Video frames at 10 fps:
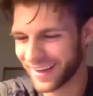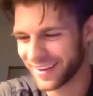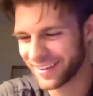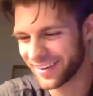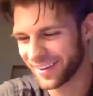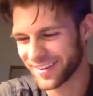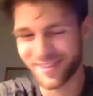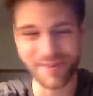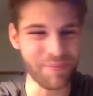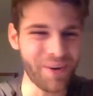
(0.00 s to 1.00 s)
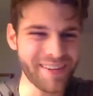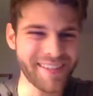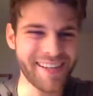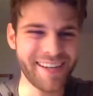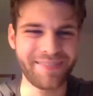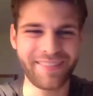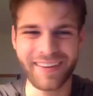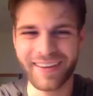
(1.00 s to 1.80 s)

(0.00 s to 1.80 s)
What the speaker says: in your support team,